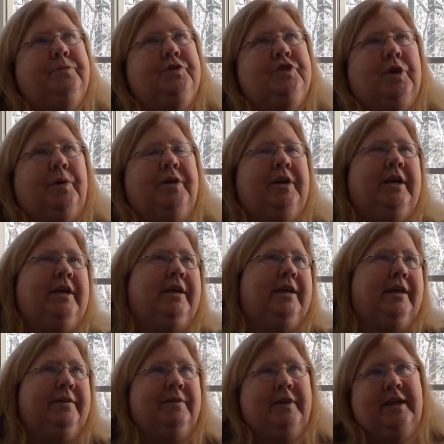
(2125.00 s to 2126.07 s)
so it,
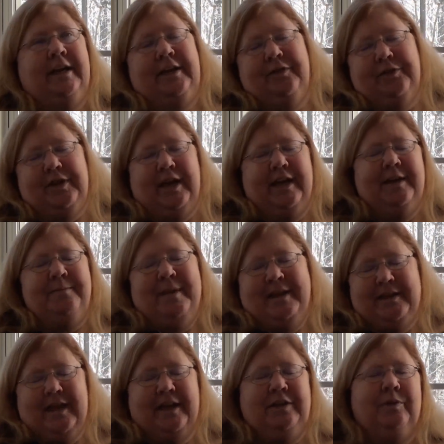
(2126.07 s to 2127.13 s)
it, it either it may
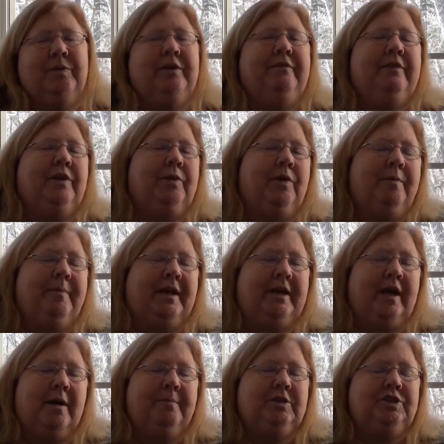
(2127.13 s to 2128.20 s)
tie to an event or it may not,